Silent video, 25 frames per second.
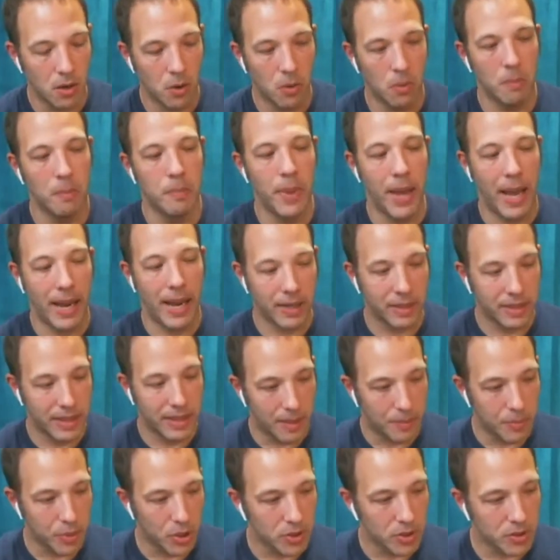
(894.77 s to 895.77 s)
back at that
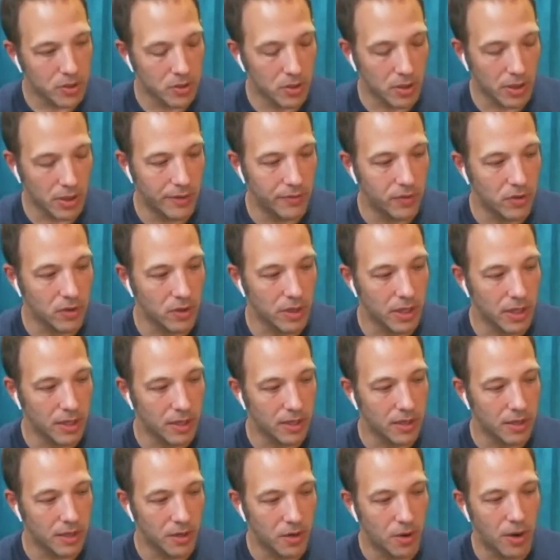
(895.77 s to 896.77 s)
personal level,
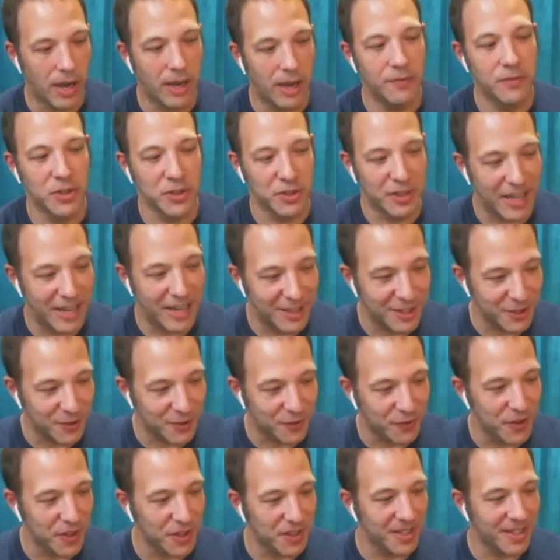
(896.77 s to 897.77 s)
I've just had this
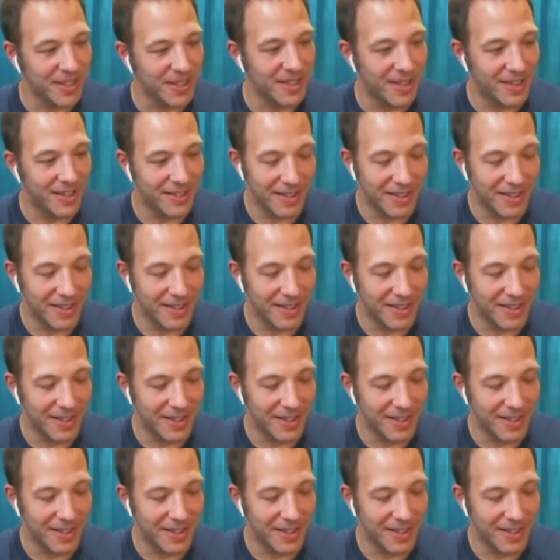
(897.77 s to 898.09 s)
feeling that